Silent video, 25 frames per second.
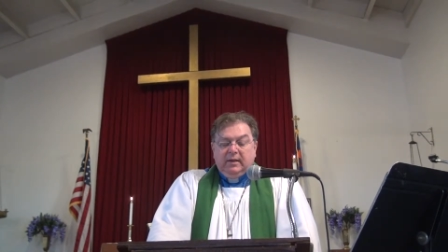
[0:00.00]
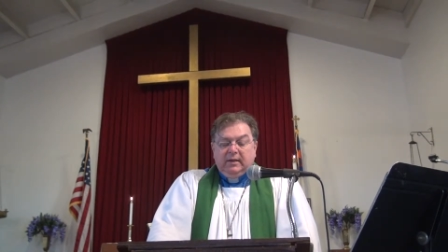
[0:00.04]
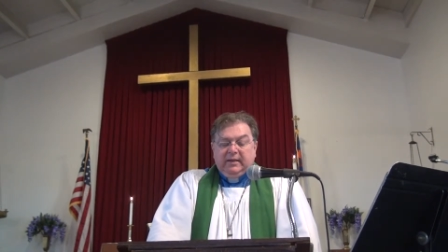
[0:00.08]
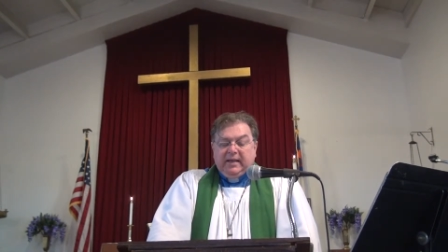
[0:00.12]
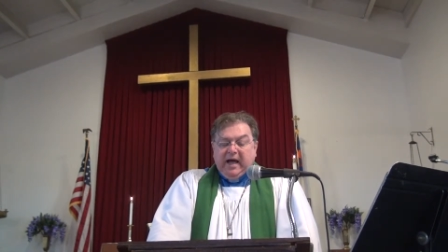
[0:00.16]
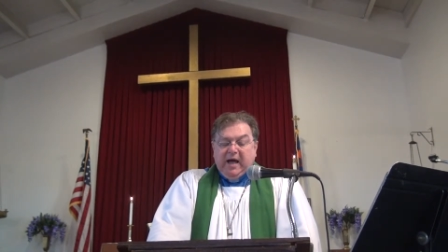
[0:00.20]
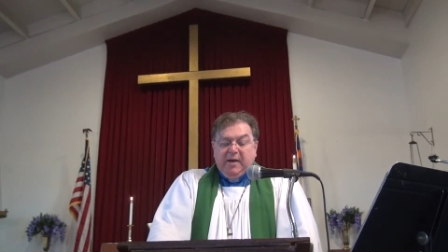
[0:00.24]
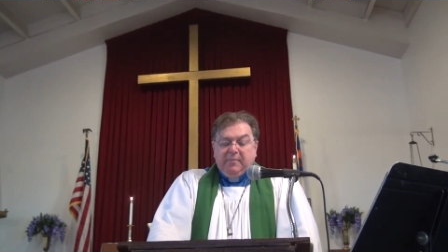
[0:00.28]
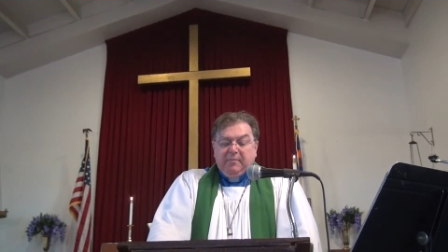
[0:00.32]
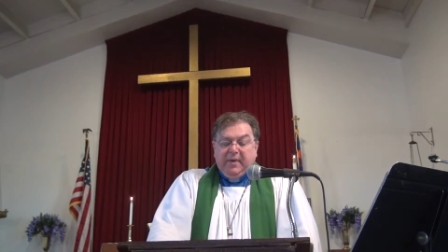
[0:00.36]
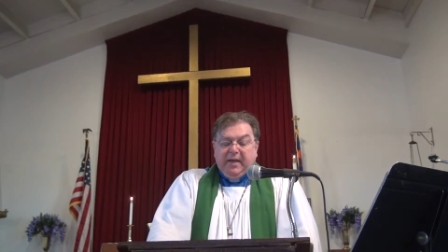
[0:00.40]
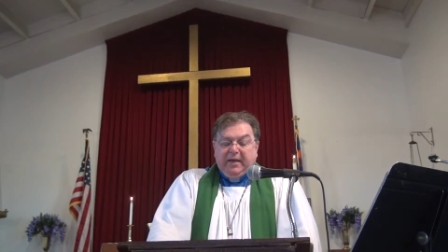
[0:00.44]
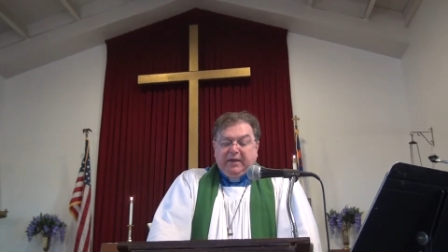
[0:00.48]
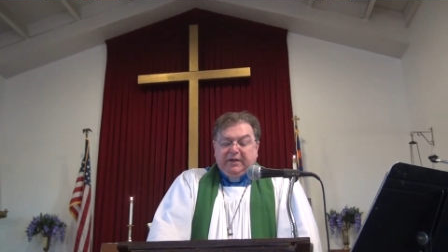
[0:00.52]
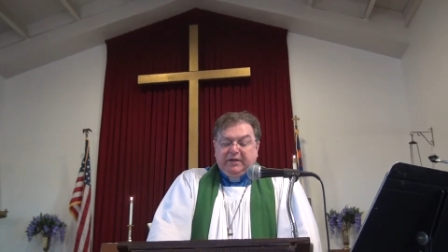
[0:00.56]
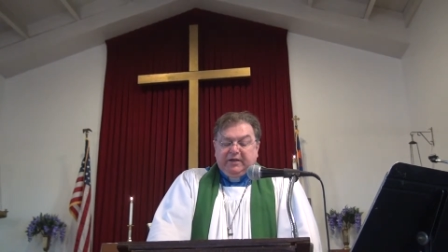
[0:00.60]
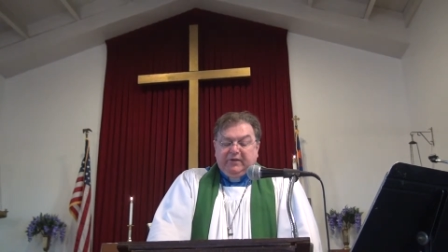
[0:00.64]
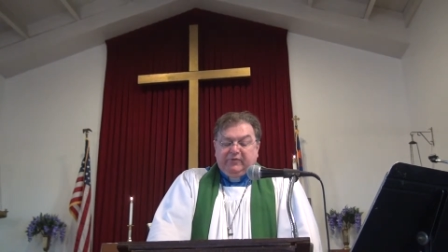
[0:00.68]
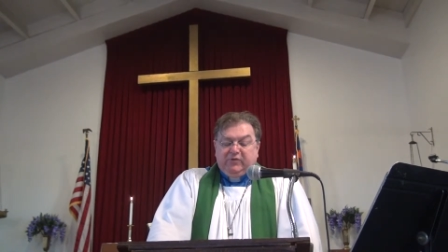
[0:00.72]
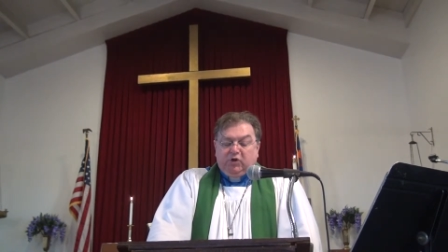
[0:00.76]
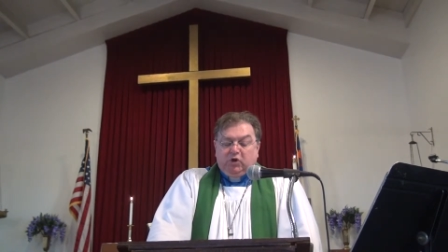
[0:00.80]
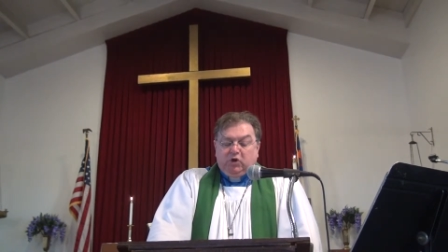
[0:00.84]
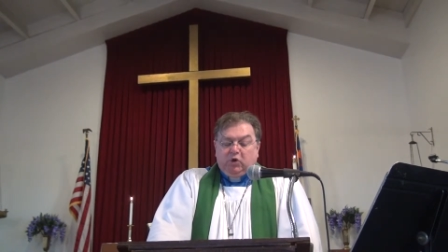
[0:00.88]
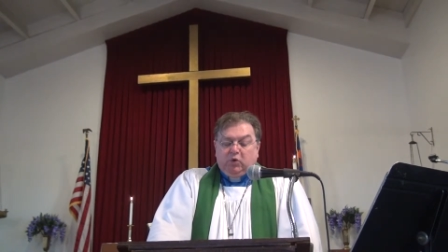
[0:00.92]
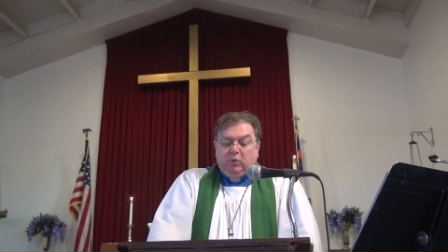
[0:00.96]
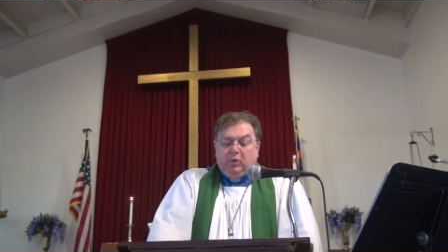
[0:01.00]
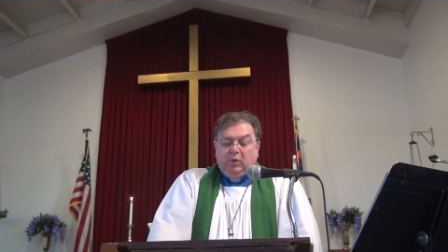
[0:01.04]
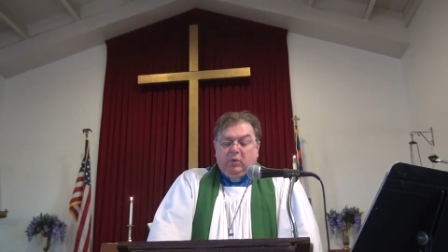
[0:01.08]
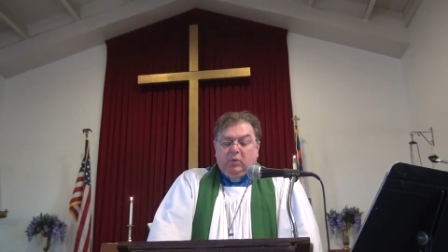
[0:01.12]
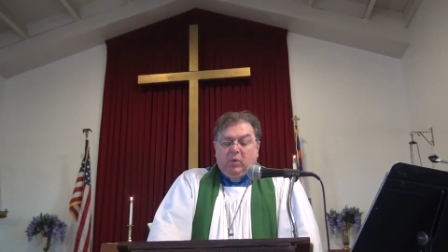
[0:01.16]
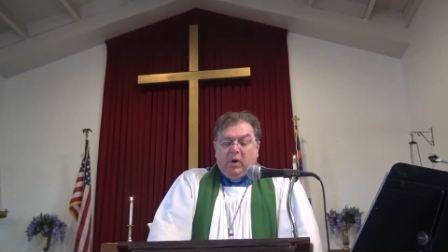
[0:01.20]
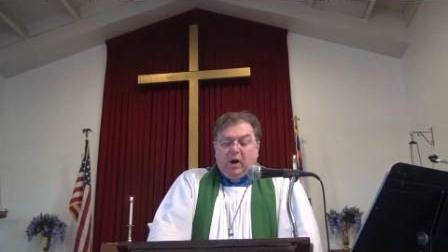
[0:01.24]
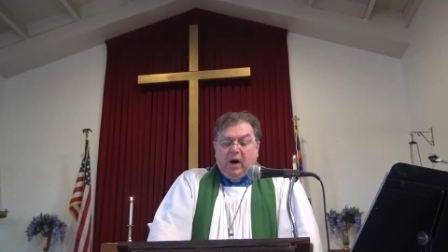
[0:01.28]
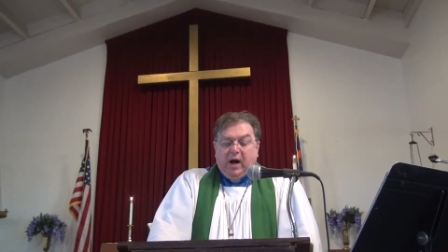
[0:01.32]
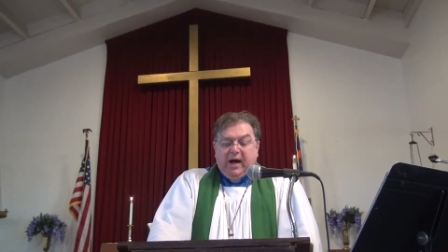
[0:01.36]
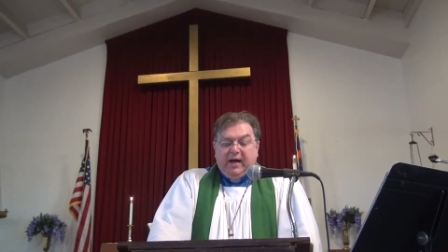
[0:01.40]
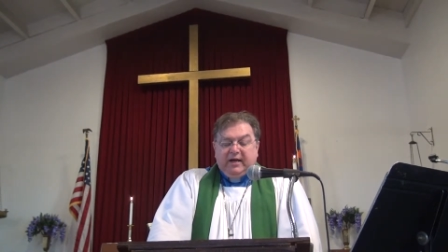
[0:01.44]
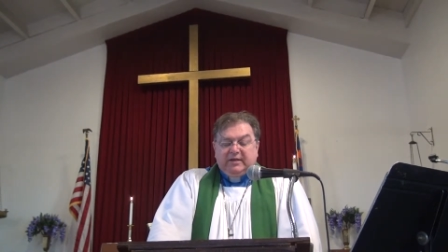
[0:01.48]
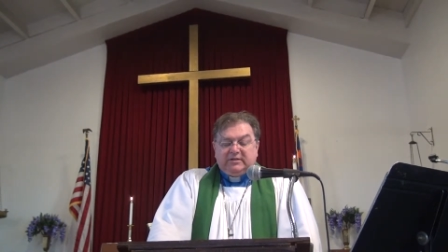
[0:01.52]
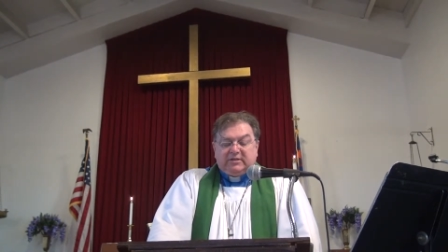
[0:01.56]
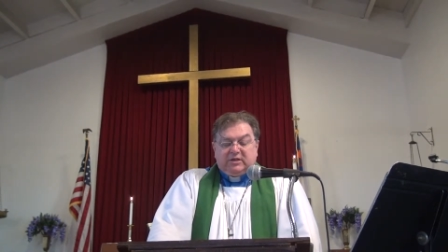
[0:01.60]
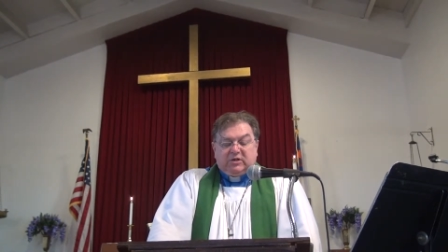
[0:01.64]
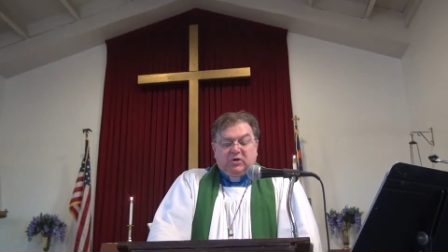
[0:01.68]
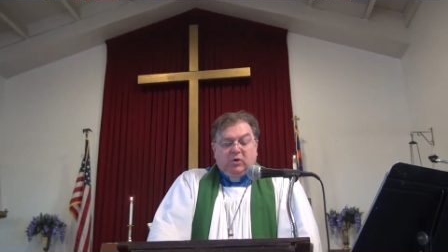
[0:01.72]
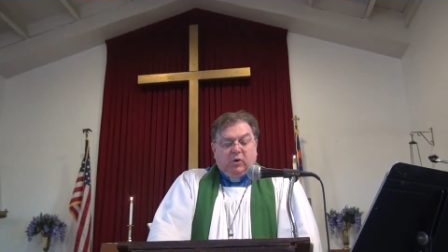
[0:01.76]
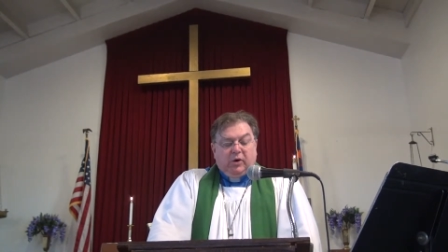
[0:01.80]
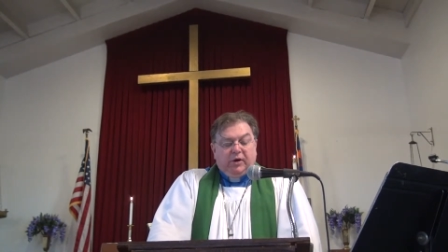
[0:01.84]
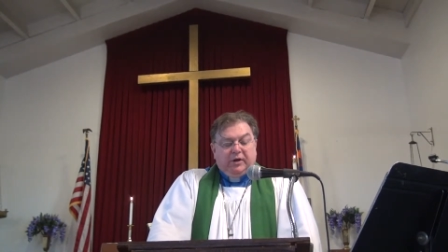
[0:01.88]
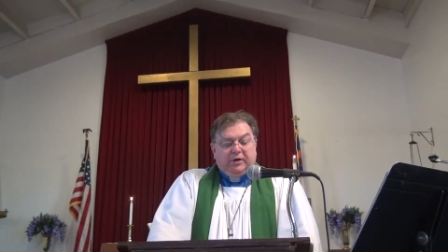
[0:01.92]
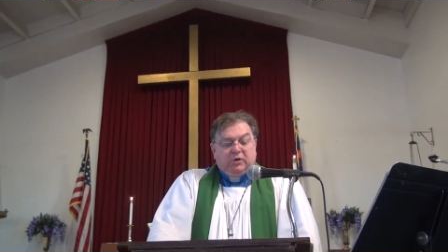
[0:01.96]
Not many of you were wise
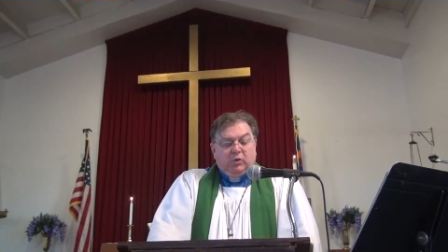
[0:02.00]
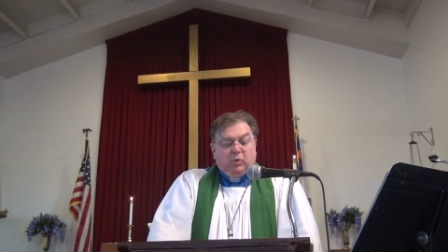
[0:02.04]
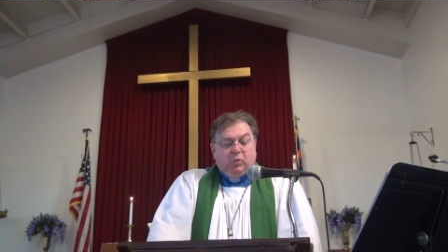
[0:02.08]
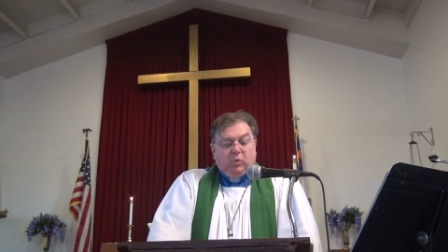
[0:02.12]
according to